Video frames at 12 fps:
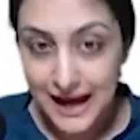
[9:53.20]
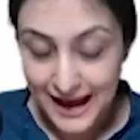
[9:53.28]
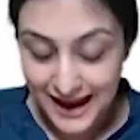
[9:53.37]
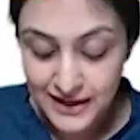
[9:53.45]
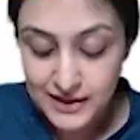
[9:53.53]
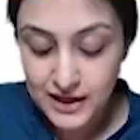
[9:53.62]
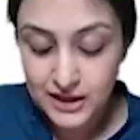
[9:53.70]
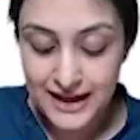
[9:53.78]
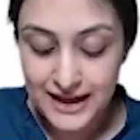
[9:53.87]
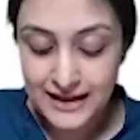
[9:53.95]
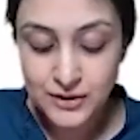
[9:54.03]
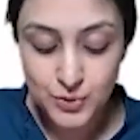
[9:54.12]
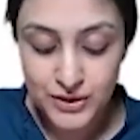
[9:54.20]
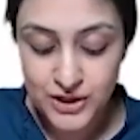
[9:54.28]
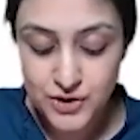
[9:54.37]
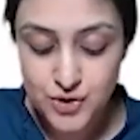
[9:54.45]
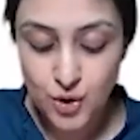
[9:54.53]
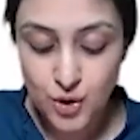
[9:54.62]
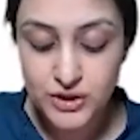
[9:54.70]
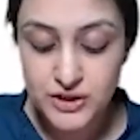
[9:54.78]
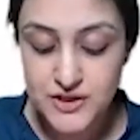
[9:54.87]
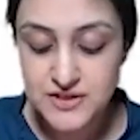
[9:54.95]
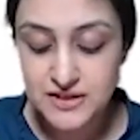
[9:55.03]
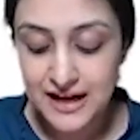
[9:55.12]
and again you can draw
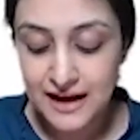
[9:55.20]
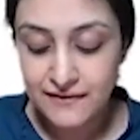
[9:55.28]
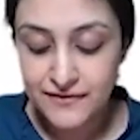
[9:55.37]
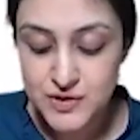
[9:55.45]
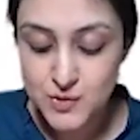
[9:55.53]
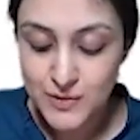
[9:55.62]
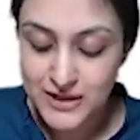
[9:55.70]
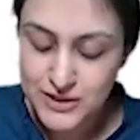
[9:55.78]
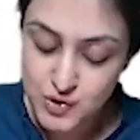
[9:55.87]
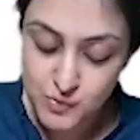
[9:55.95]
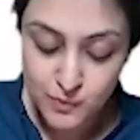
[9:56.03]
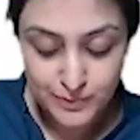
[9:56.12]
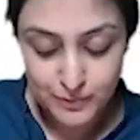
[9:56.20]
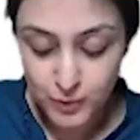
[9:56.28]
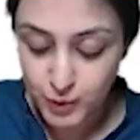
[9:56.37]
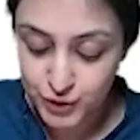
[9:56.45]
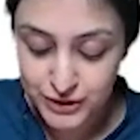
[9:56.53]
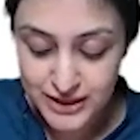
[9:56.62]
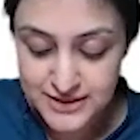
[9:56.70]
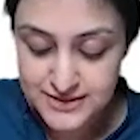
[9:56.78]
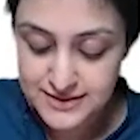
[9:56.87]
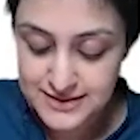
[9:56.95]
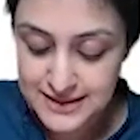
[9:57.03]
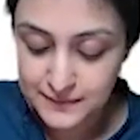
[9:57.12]
this graph as well so more or less
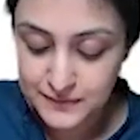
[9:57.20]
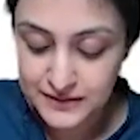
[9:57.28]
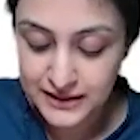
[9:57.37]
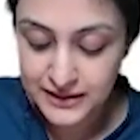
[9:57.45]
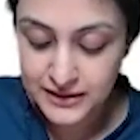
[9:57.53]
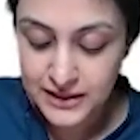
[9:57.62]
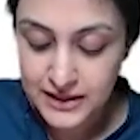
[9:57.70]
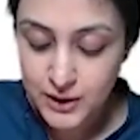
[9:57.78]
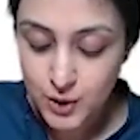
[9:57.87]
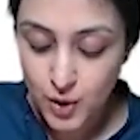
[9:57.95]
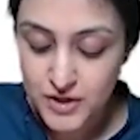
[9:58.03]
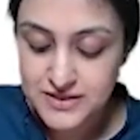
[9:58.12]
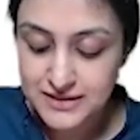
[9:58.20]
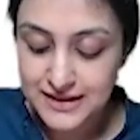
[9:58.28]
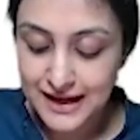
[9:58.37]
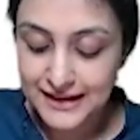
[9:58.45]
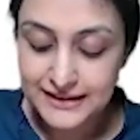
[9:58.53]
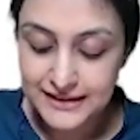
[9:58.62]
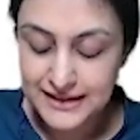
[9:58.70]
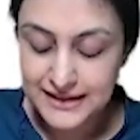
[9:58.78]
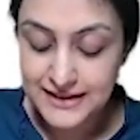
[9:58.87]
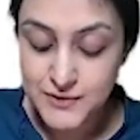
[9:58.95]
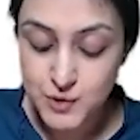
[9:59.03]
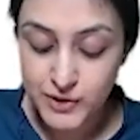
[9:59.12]
the same thing cos 90
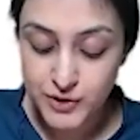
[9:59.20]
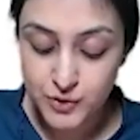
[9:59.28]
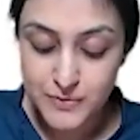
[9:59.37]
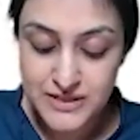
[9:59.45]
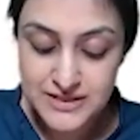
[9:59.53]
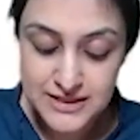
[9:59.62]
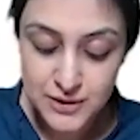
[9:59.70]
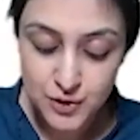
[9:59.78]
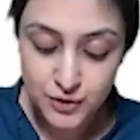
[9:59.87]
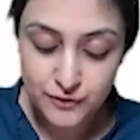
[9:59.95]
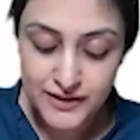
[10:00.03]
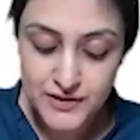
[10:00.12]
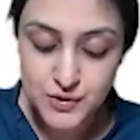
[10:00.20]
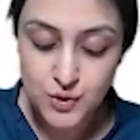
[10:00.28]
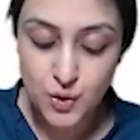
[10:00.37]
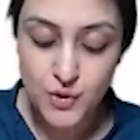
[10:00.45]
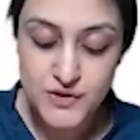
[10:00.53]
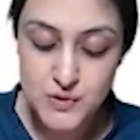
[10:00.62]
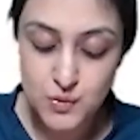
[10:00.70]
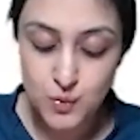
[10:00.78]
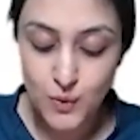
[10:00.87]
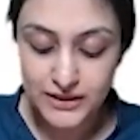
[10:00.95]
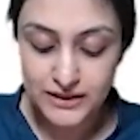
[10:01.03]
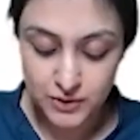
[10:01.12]
is going to be 0, whereas cos
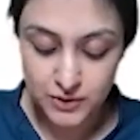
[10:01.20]
1,